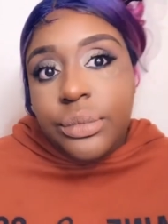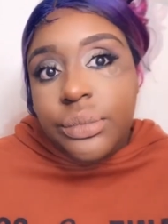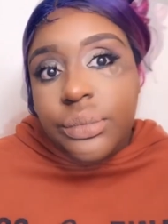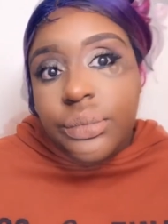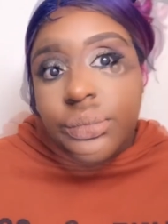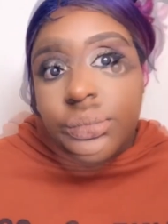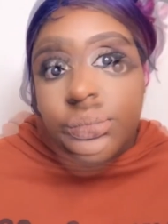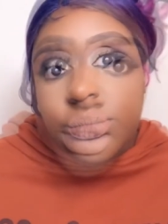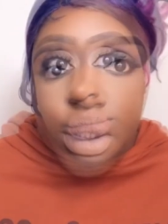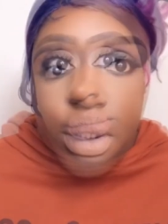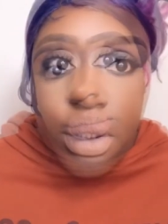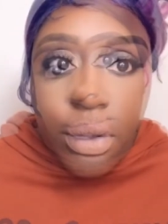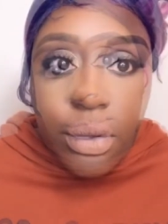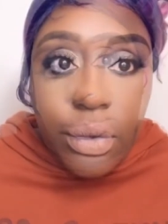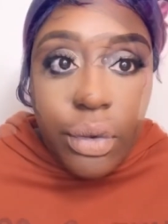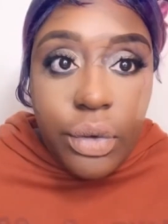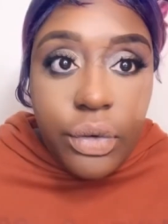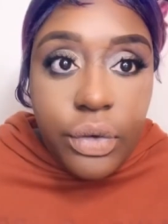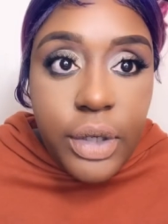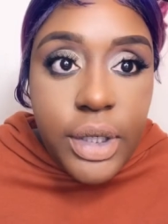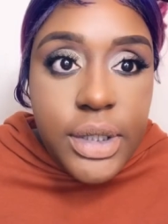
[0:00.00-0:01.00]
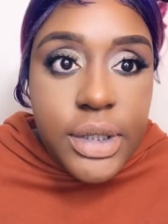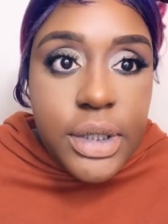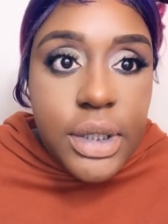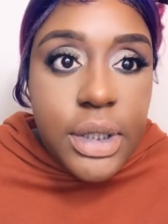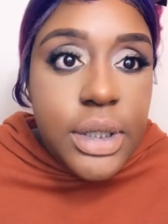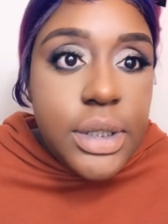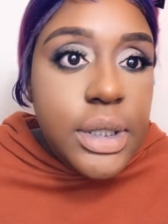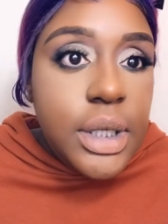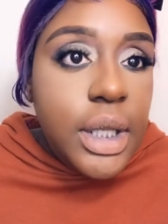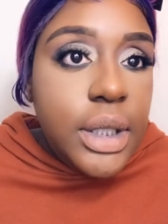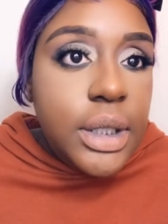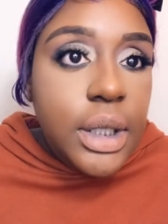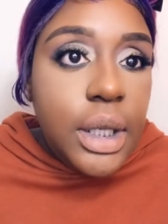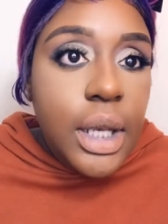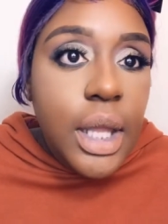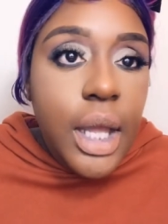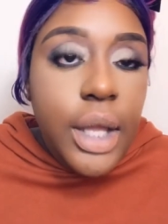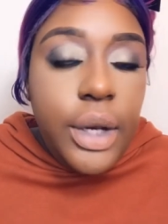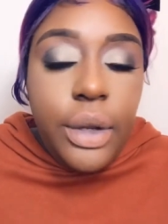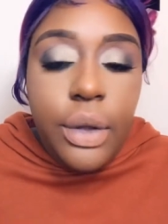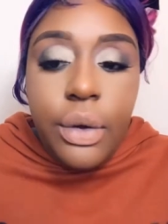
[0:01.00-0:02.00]
This looks a little crazy because I got the
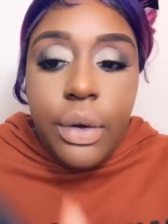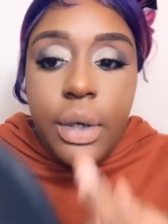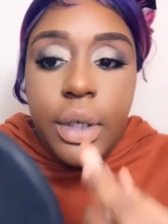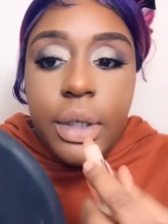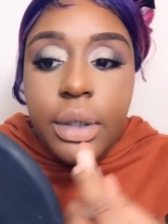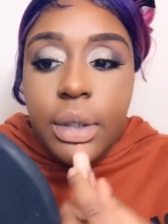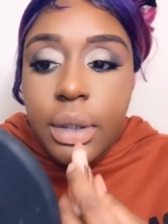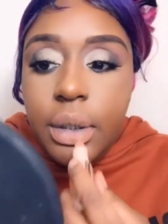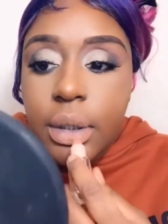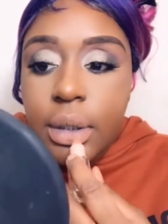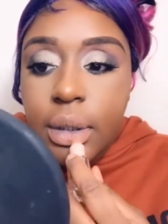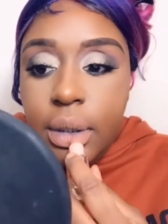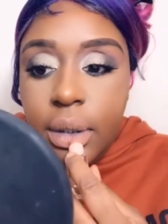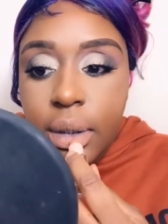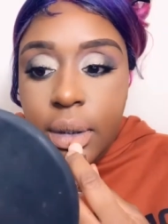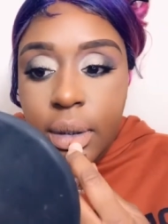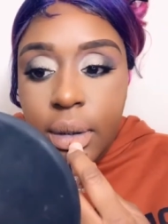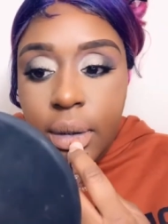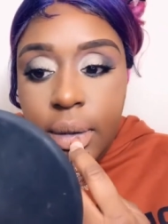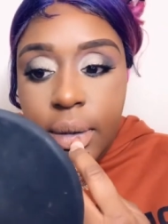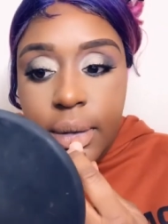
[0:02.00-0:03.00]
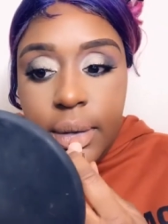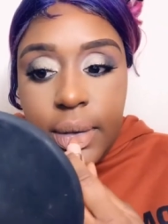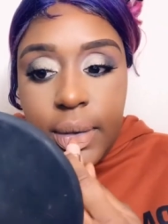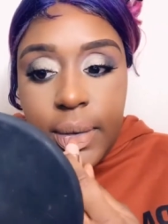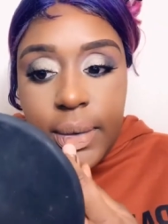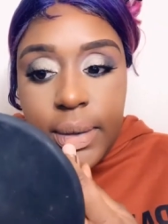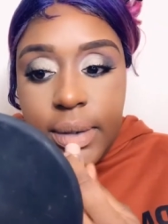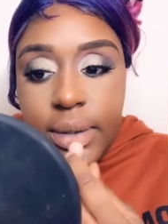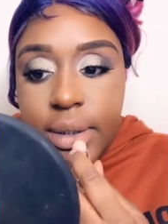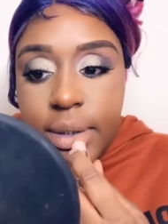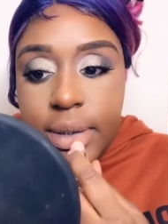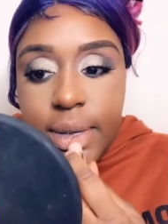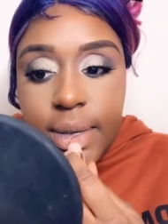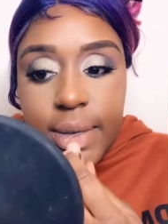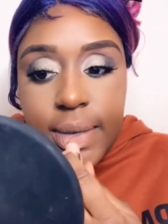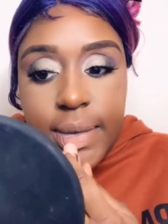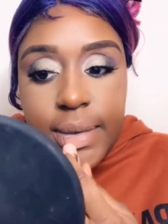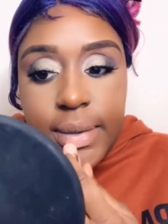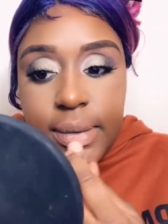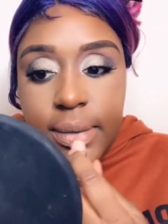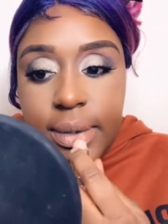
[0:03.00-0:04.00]
liner on. Let me just go
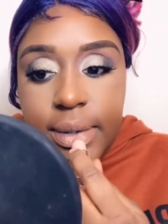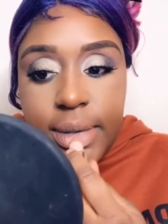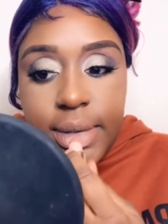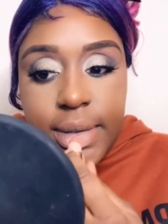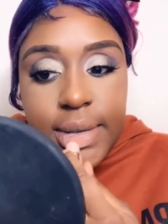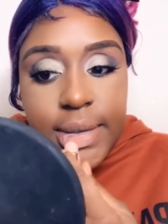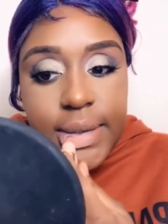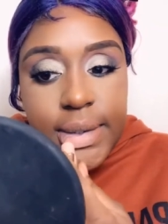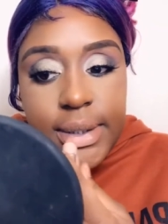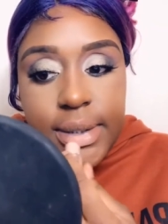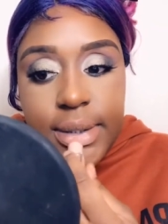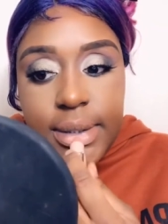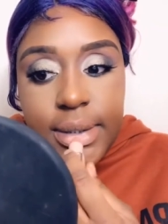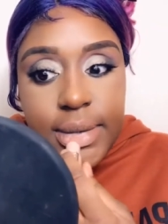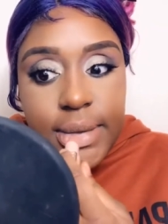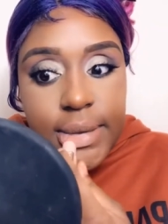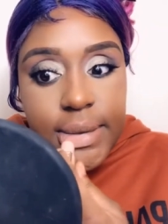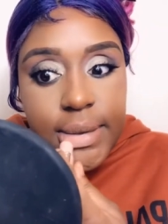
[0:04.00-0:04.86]
on with this.